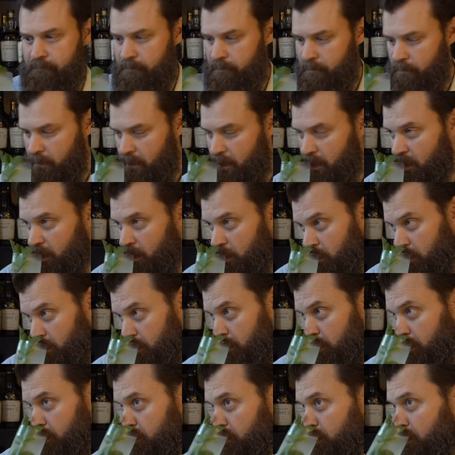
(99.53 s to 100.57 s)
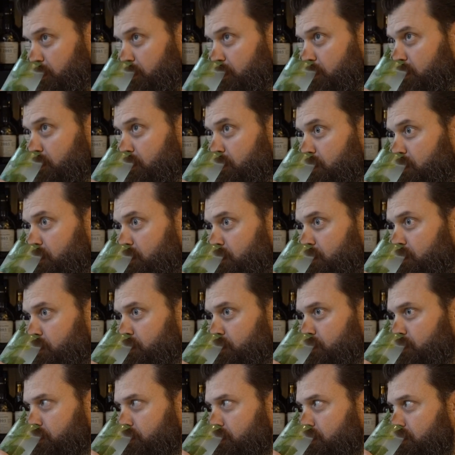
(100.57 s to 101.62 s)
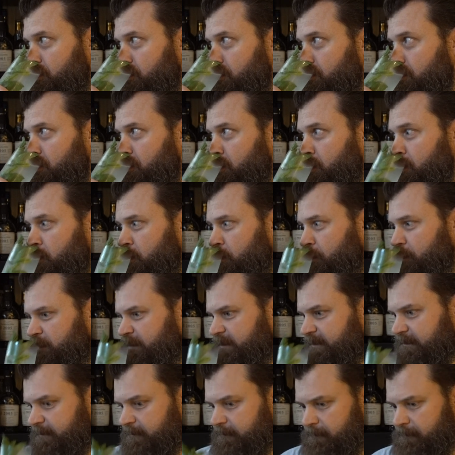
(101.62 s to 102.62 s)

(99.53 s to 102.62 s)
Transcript: Nothing is said.